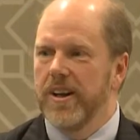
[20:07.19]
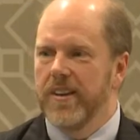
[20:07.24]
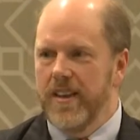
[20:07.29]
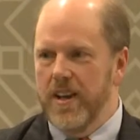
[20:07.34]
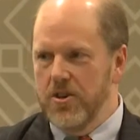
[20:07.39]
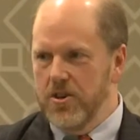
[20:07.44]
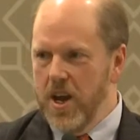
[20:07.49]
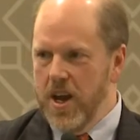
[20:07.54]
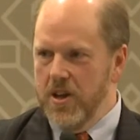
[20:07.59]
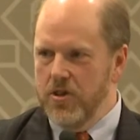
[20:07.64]
they
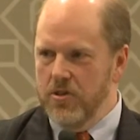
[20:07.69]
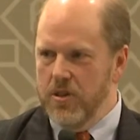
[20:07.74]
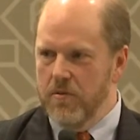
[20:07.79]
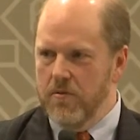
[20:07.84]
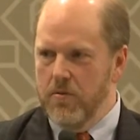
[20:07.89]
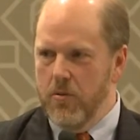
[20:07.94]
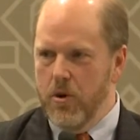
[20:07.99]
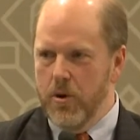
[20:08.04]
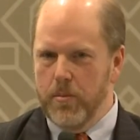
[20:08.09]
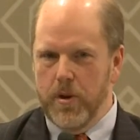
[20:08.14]
change their
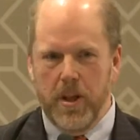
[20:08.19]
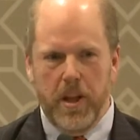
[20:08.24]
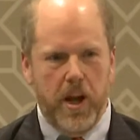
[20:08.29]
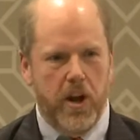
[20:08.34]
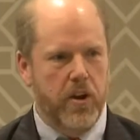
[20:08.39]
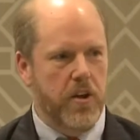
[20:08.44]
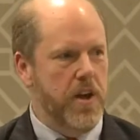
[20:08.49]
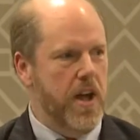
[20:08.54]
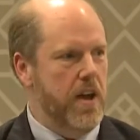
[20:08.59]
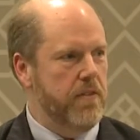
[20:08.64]

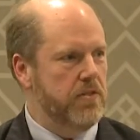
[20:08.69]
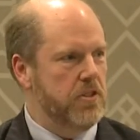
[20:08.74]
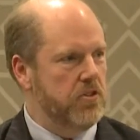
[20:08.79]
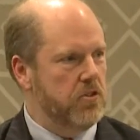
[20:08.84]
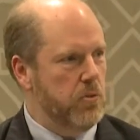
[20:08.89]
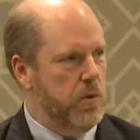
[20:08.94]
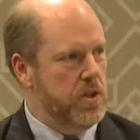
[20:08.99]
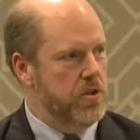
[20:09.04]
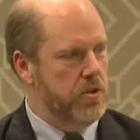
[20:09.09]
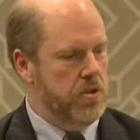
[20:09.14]
formulary and you have to
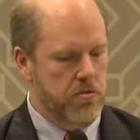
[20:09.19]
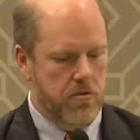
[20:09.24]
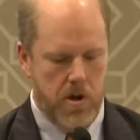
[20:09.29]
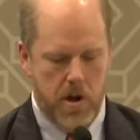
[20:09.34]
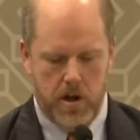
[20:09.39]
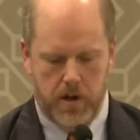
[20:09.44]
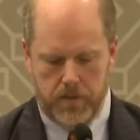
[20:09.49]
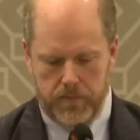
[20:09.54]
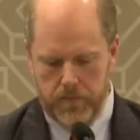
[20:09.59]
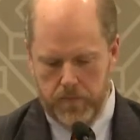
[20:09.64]
switch a
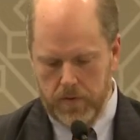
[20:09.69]
drug.